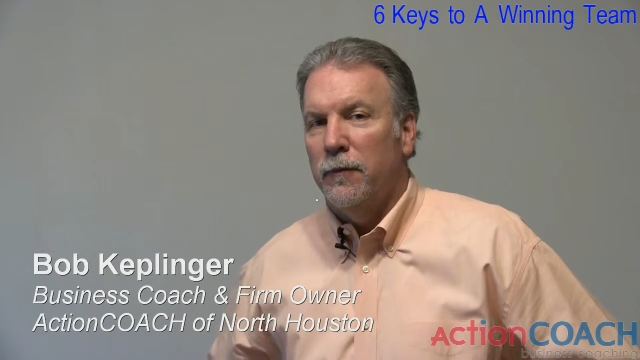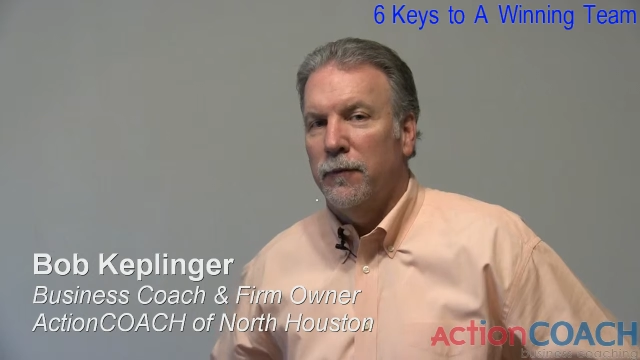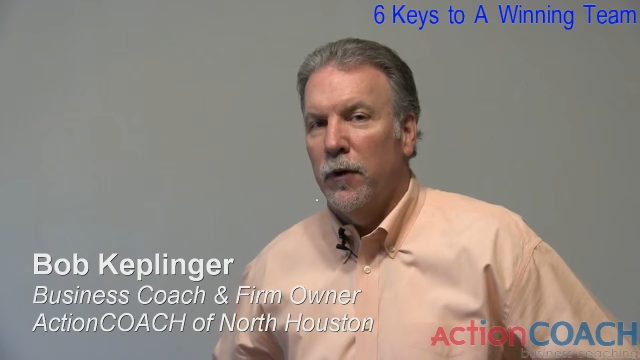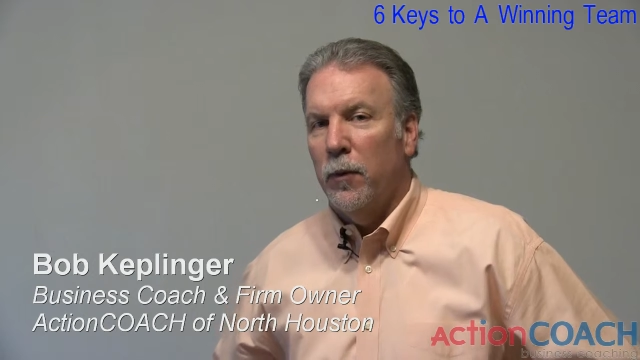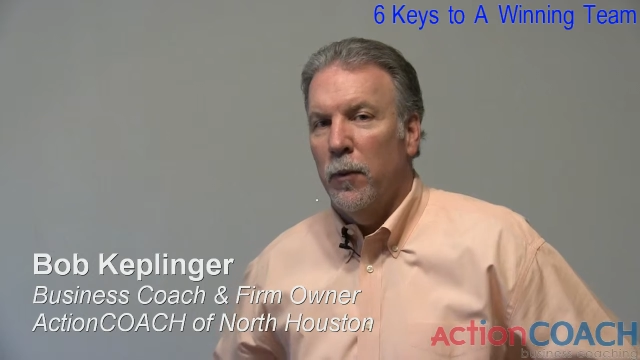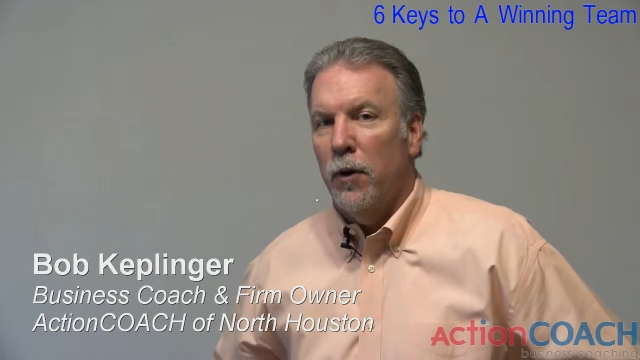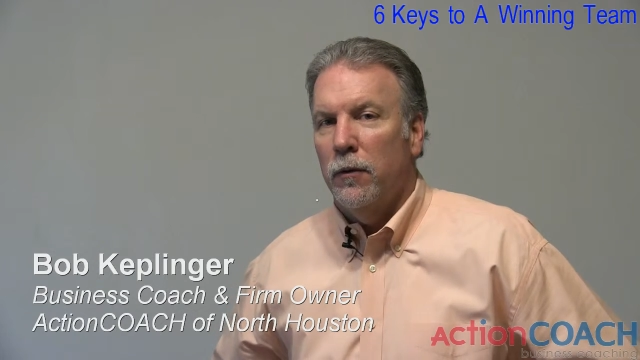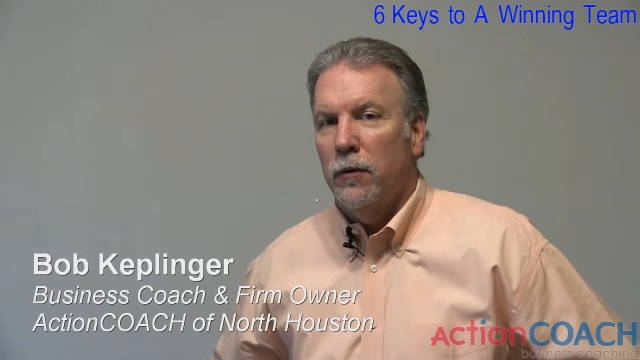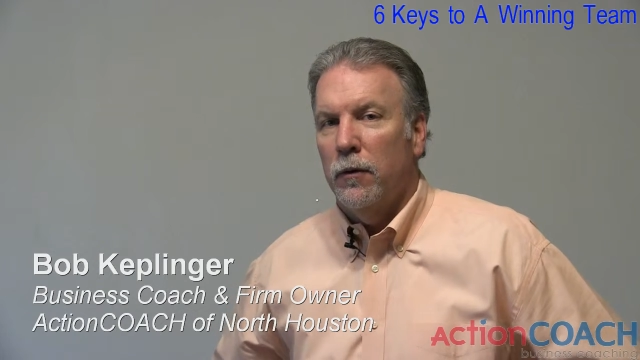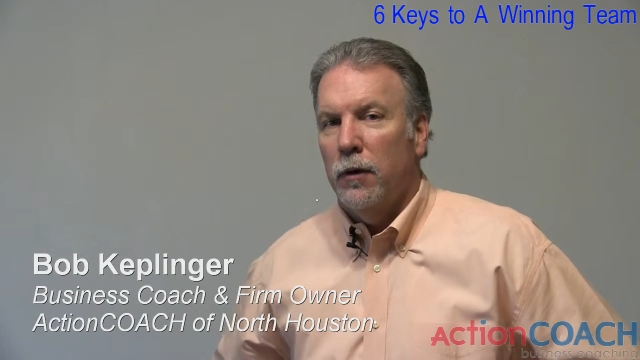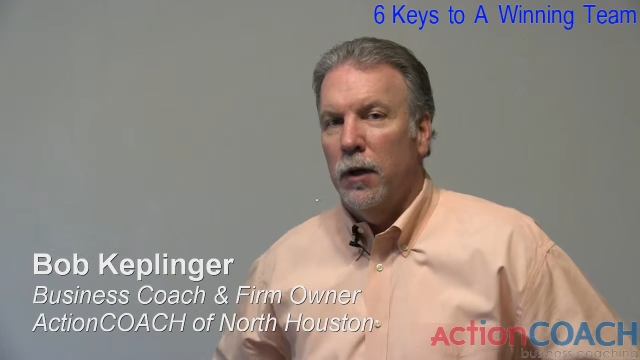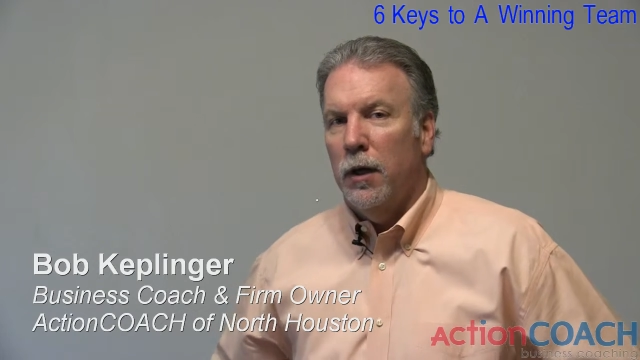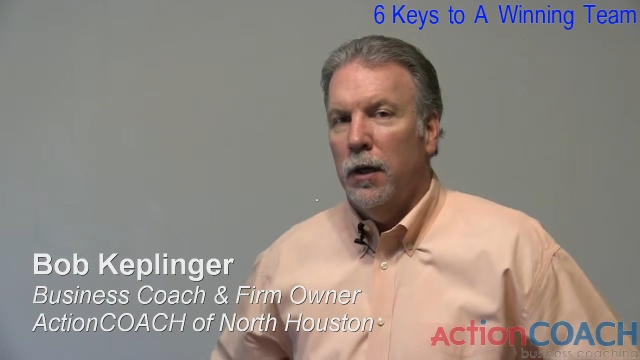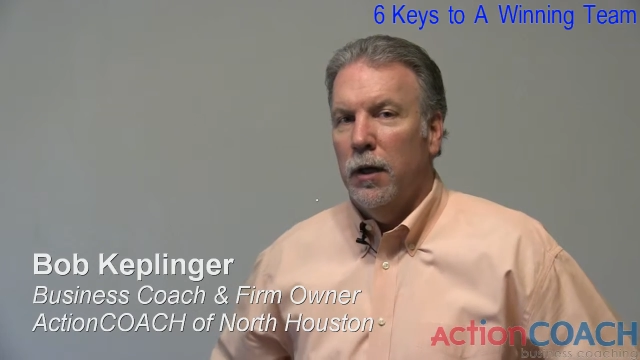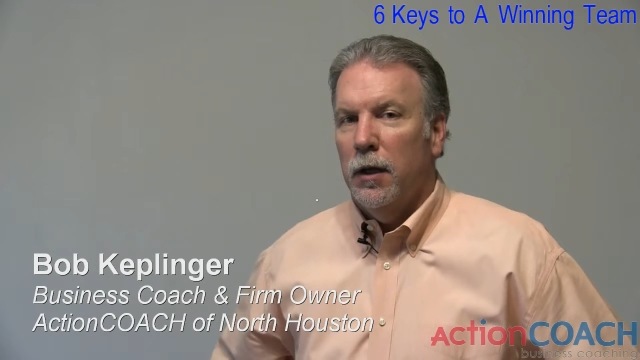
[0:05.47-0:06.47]
the firm
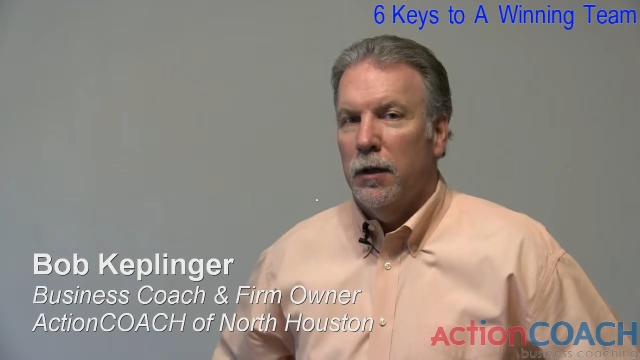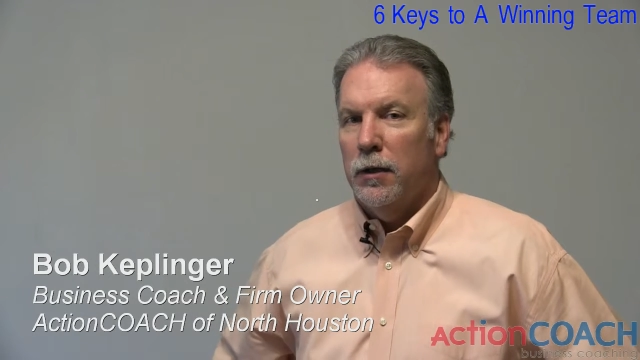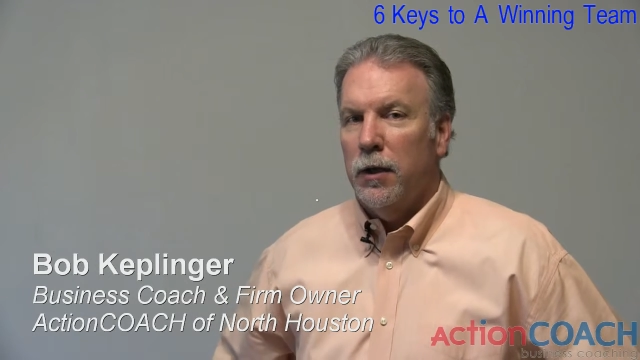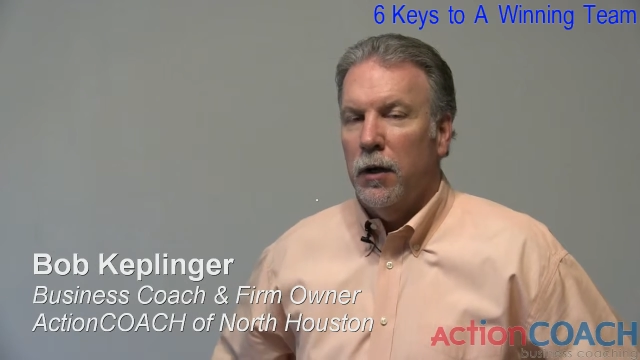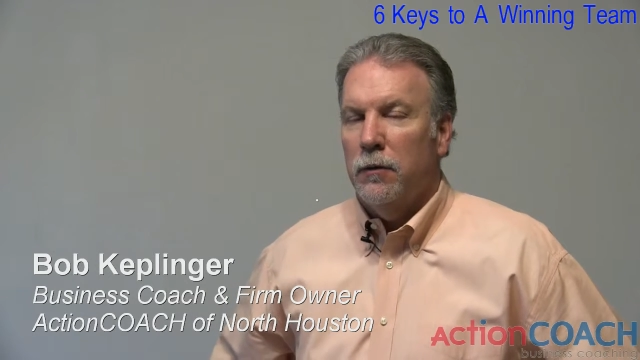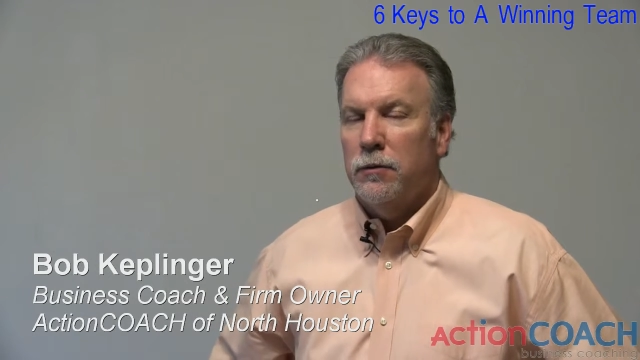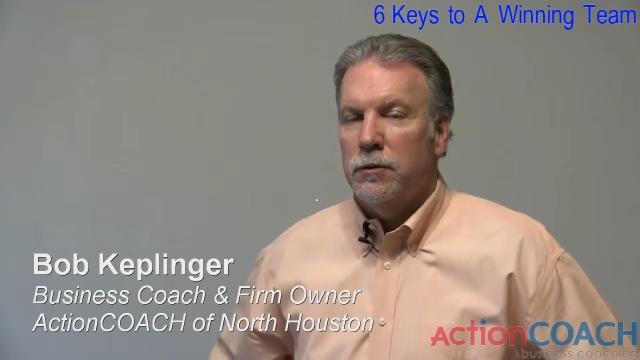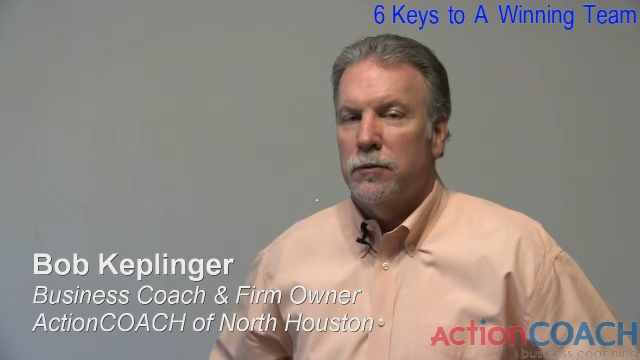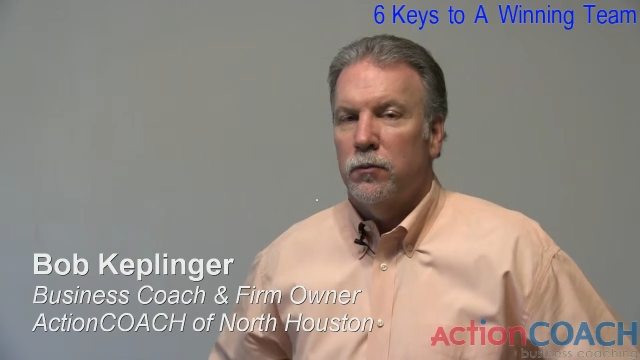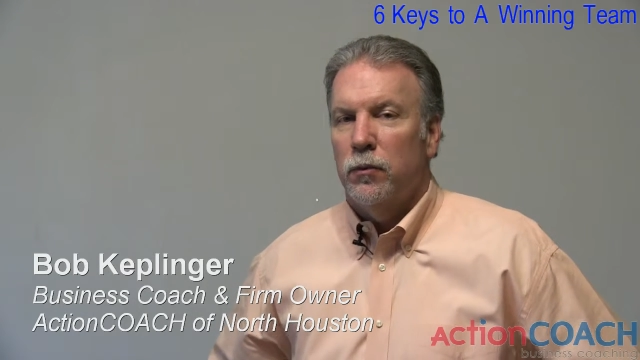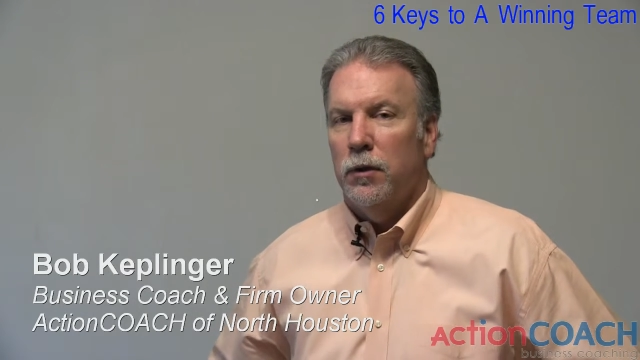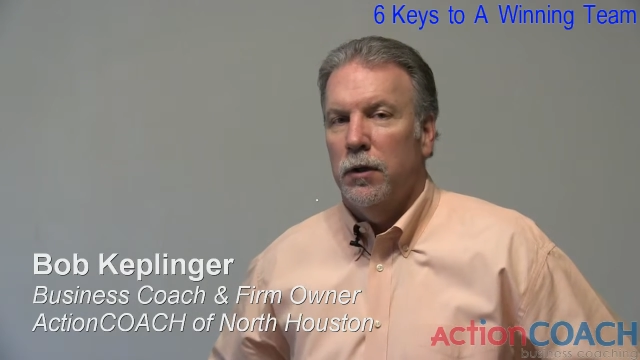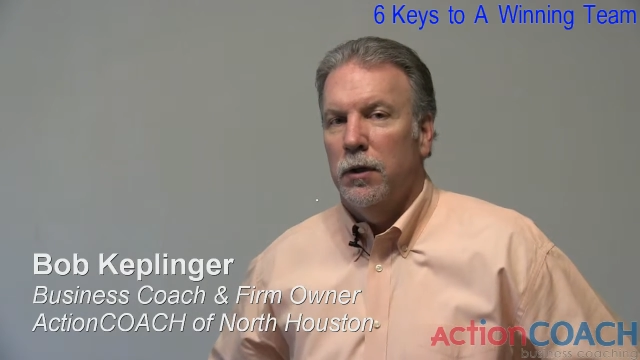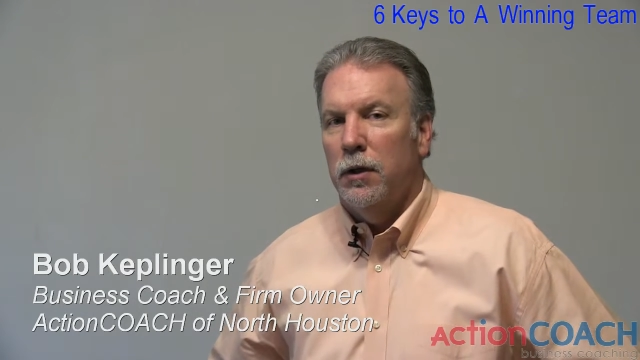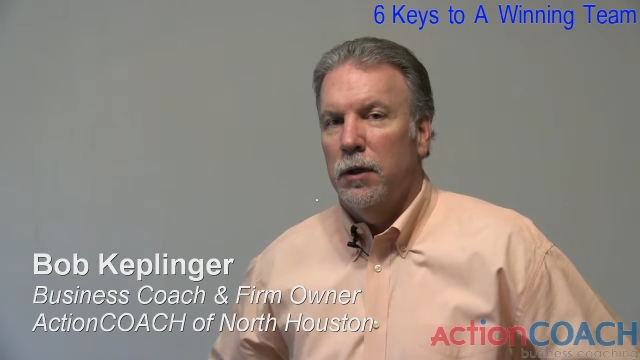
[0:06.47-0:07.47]
owner and coach
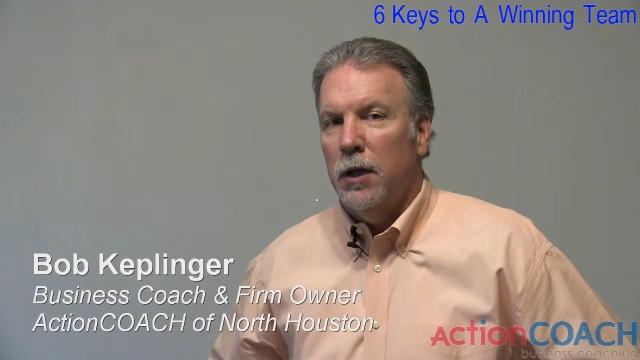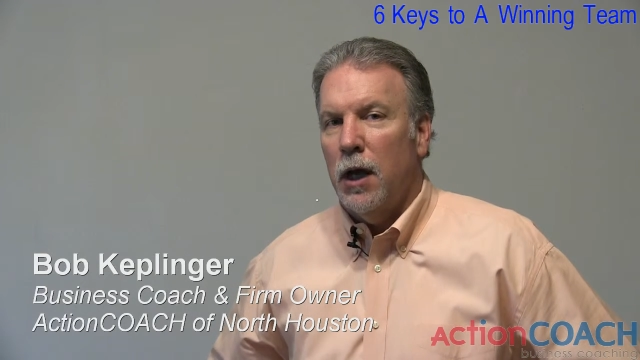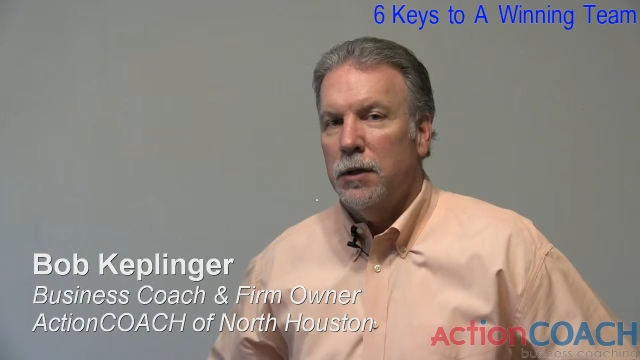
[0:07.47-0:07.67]
with